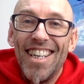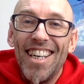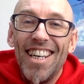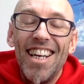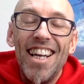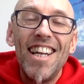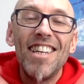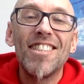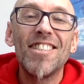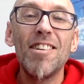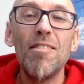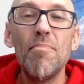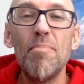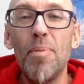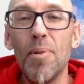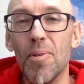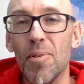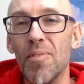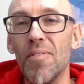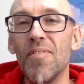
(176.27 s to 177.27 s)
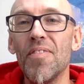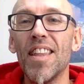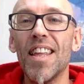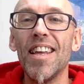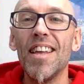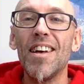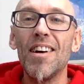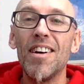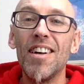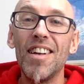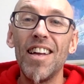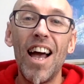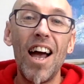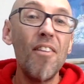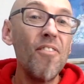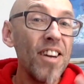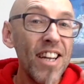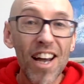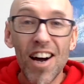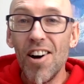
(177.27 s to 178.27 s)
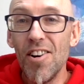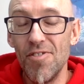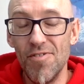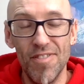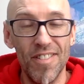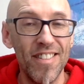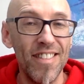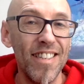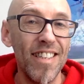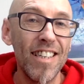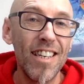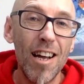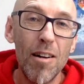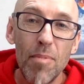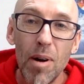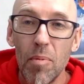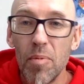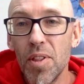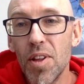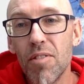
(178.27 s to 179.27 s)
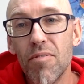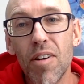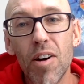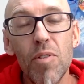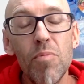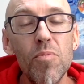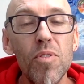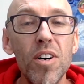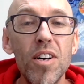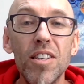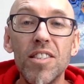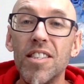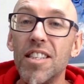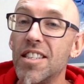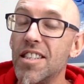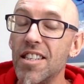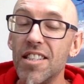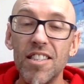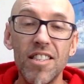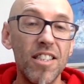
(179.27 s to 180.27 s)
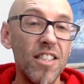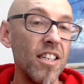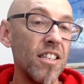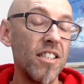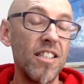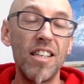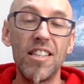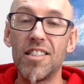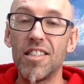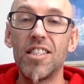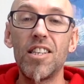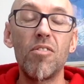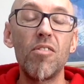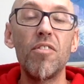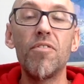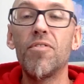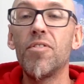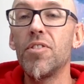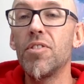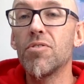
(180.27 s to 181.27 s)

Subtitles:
It's simple. Have a go. Come up with your own words. This isn't just necessarily for your